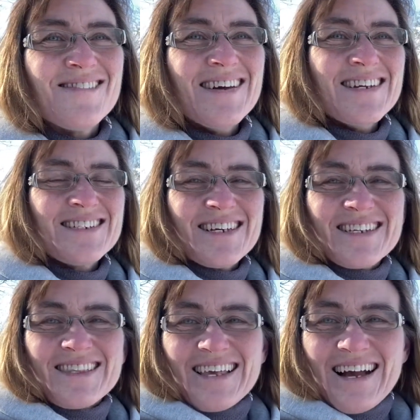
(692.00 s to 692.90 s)
She
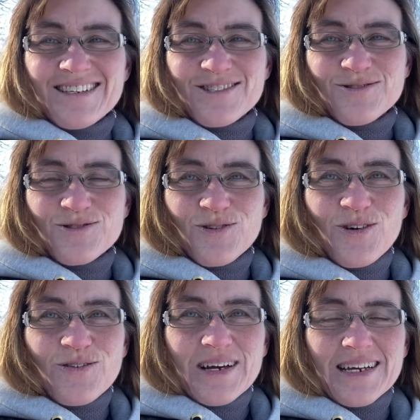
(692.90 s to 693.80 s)
did the actual
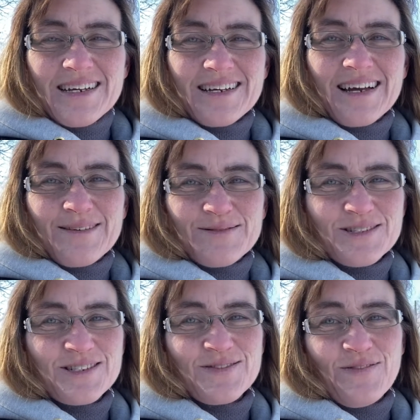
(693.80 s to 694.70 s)
drawing.
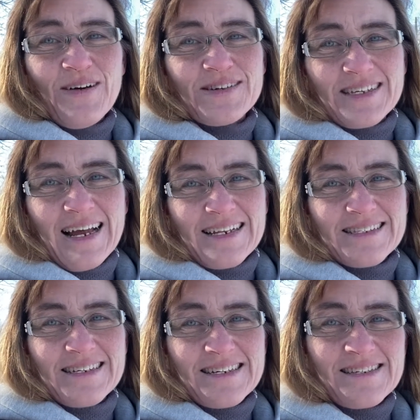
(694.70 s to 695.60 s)
She's very
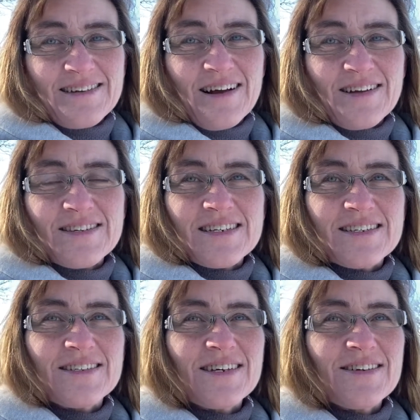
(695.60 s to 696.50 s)
talented as an
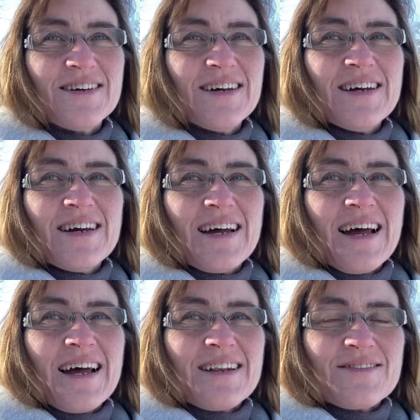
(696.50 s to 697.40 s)
artist too,
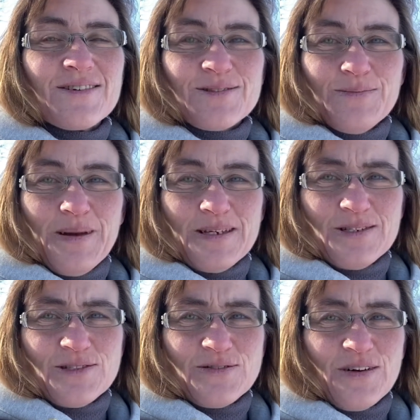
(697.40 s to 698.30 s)
and I've got some
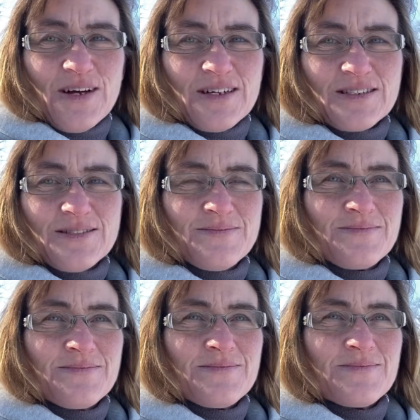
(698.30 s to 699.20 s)
pictures of hers,
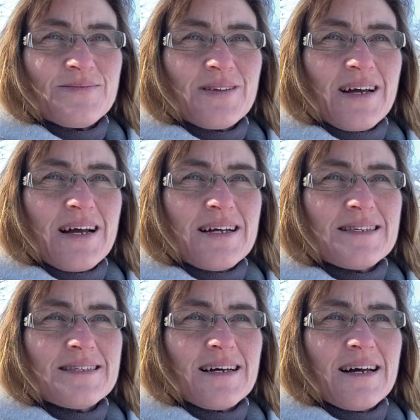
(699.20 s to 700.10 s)

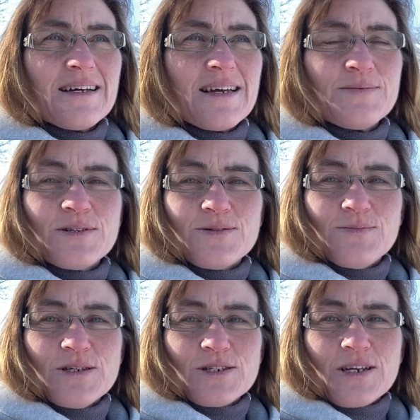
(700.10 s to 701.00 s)
and yeah,
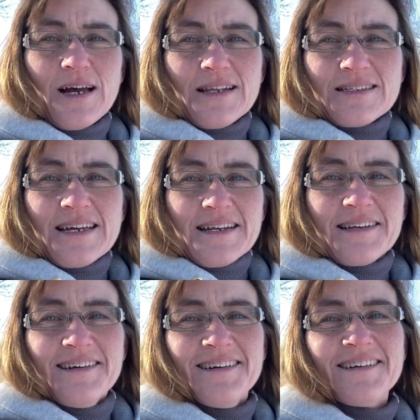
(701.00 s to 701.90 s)
we just coloured in.
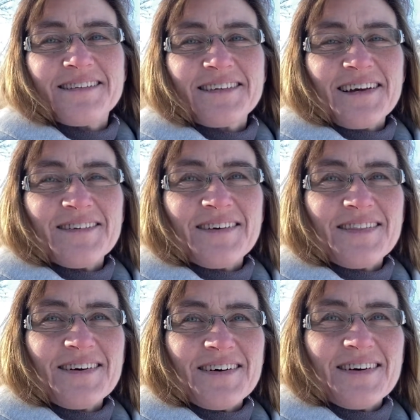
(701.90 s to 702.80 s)
So
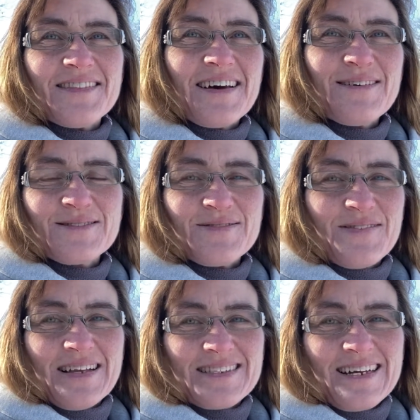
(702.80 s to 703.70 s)
that was
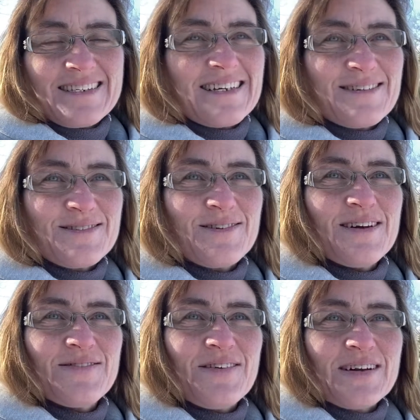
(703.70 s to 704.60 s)
fantastic. It was
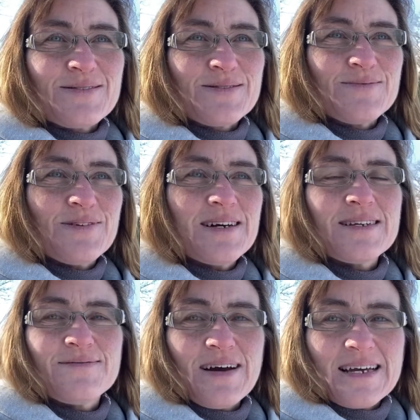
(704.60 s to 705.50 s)
great fun. It was a
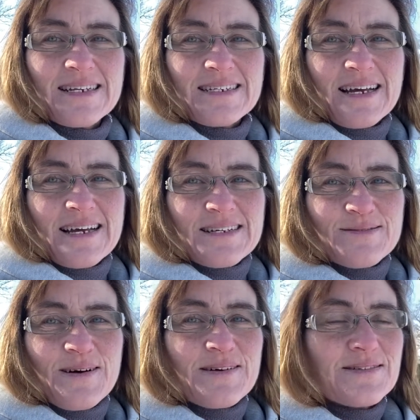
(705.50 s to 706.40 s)
really rainy day as
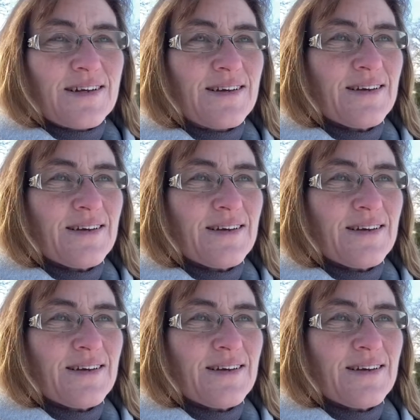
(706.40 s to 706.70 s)
well, so